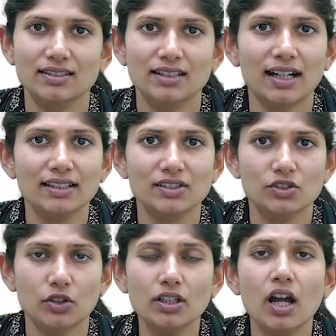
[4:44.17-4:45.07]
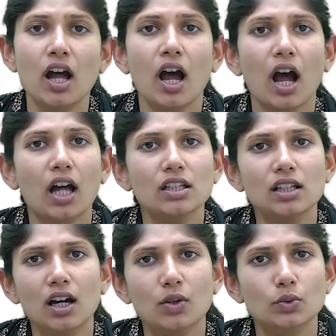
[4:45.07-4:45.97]
That is your
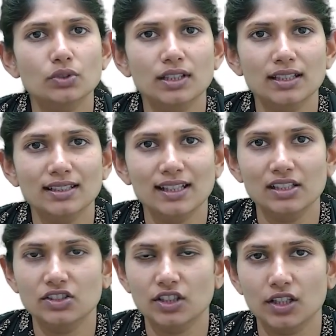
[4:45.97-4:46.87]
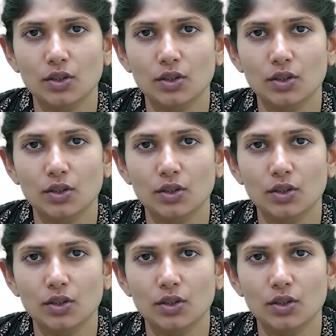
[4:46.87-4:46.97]
Alauddin Khilji,